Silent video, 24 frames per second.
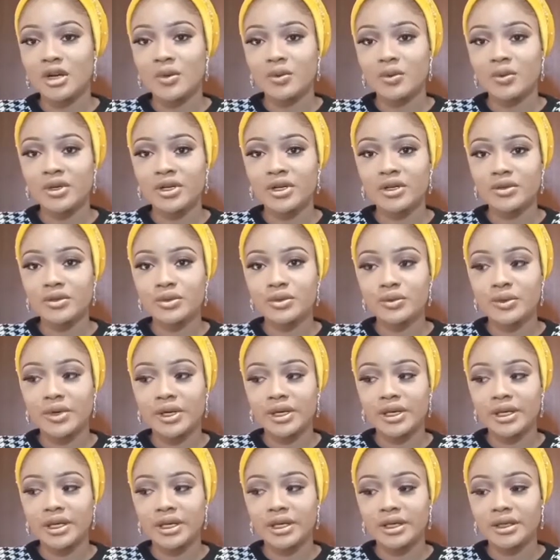what else do I
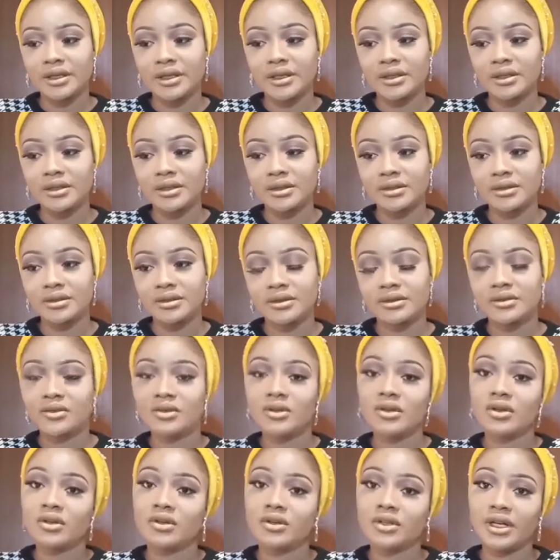like?
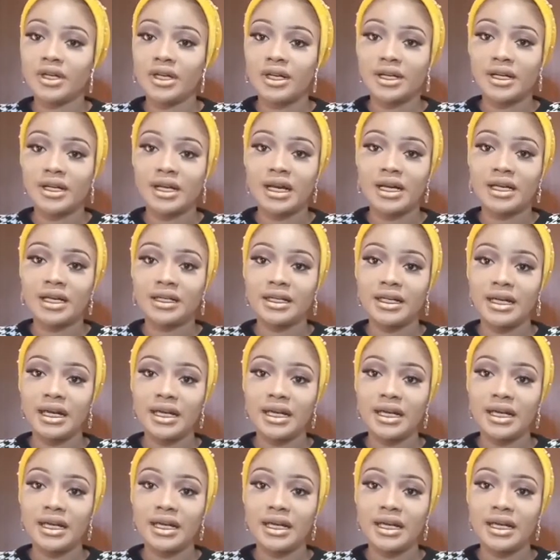Yeah, I